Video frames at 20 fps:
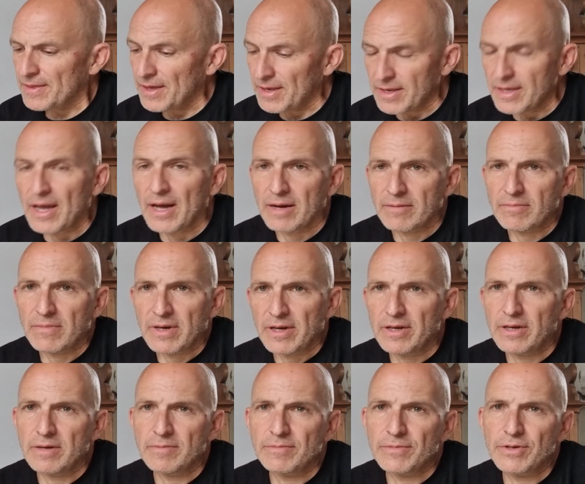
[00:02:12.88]

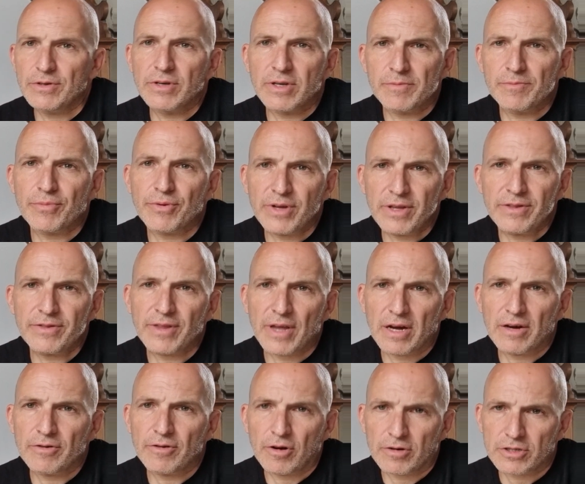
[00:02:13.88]
can breathe
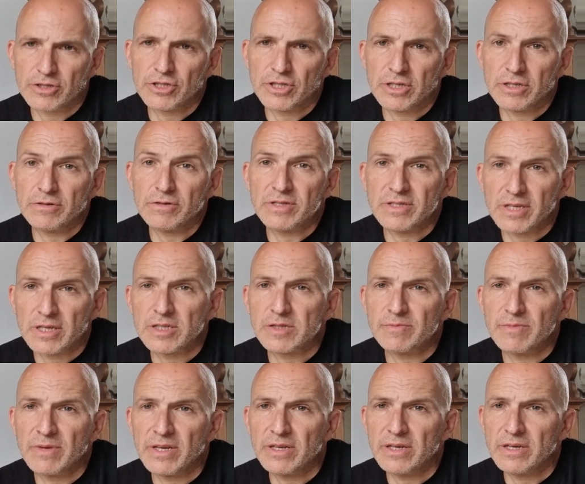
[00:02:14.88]
down oxygen to
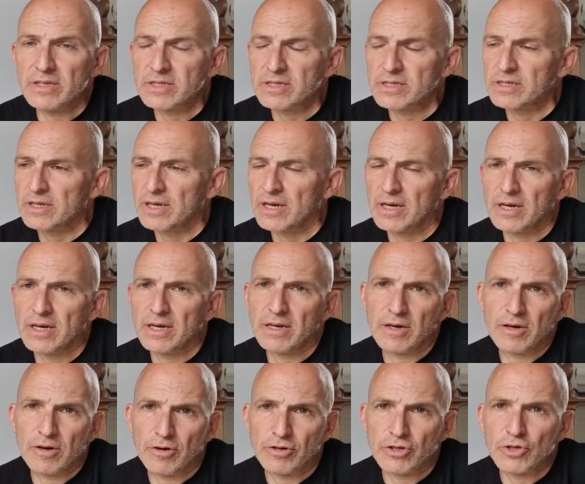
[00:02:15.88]
6 meters
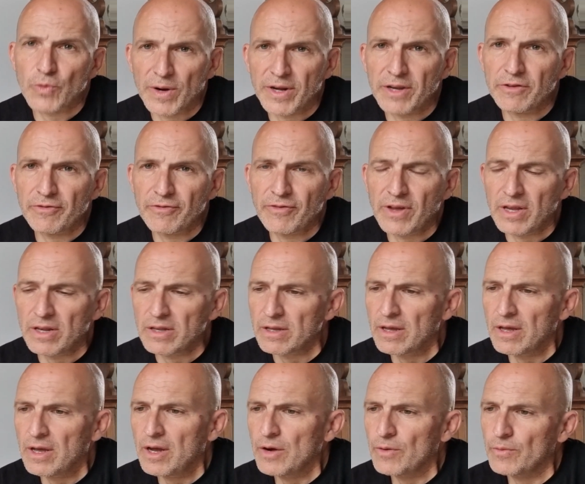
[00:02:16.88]
or 20
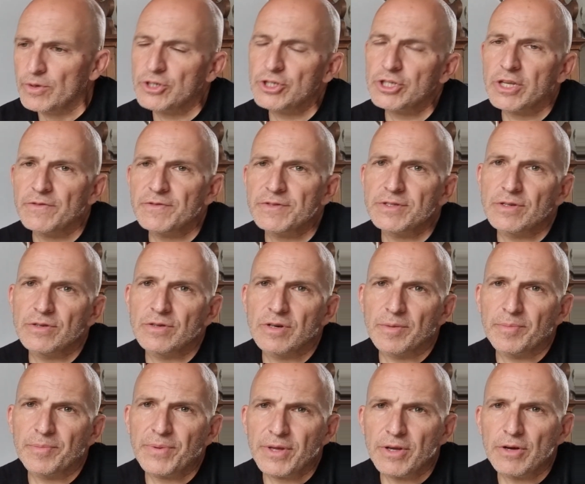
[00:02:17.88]
feet, which gives
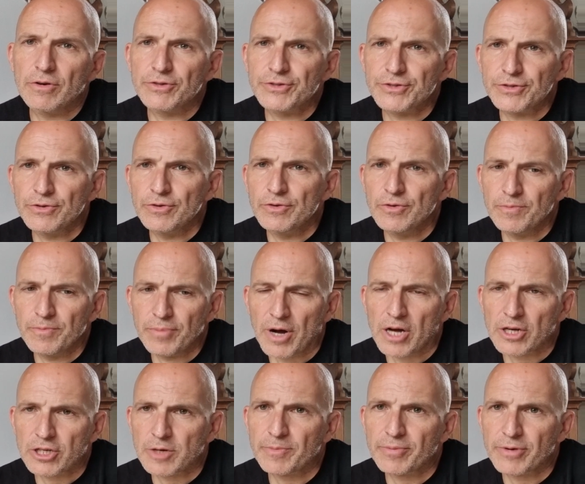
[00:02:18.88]
you a PO2
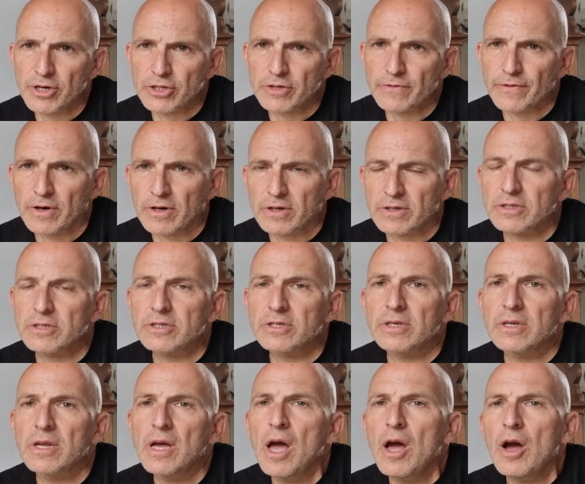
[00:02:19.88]
partial pressure of
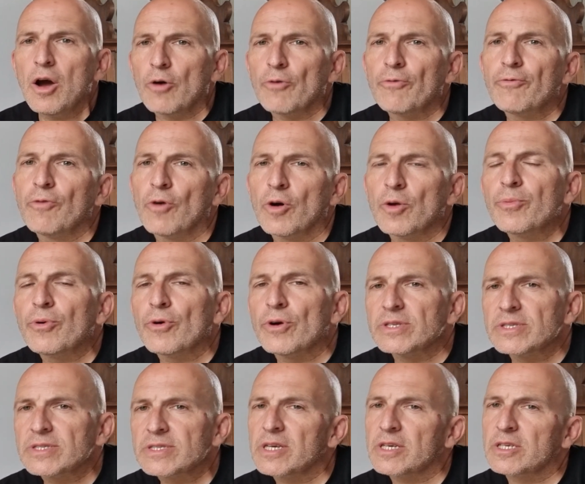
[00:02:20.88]
oxygen of
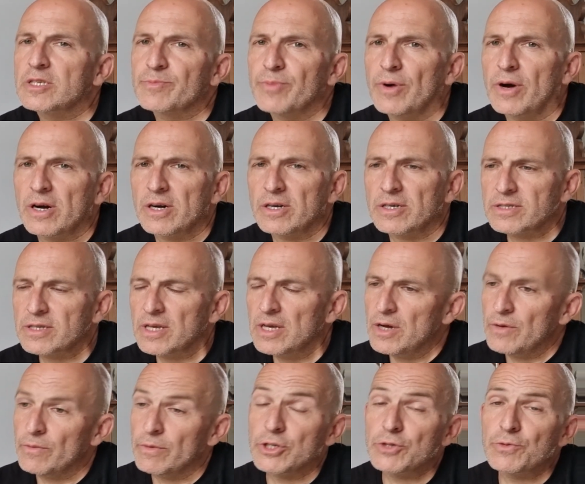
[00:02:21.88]
1.6 bars,
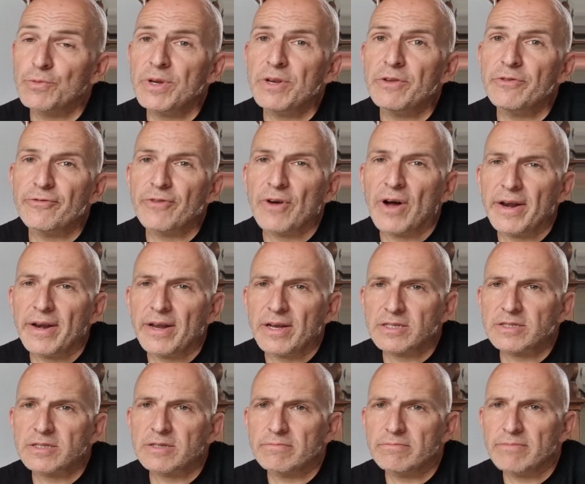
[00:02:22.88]
which we define
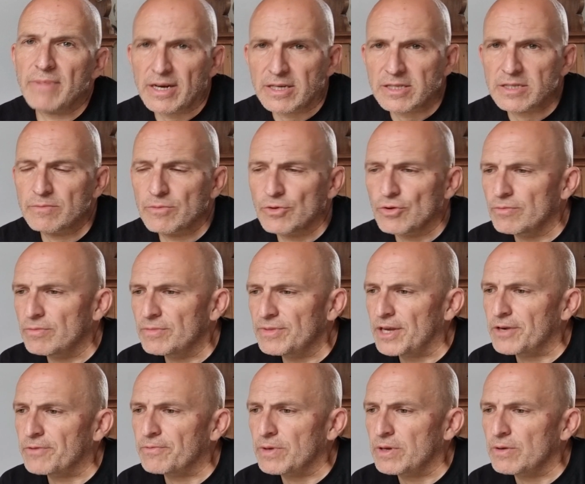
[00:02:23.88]
as the
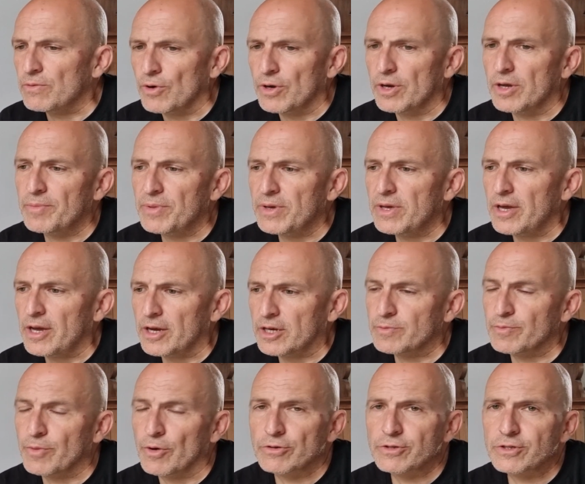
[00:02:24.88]
maximum that we want to be
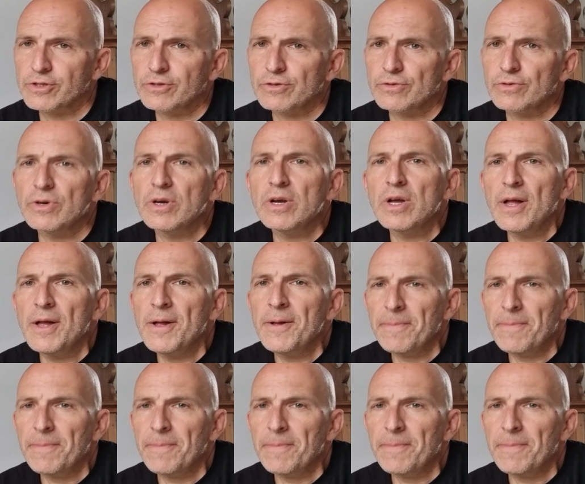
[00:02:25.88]
exposed to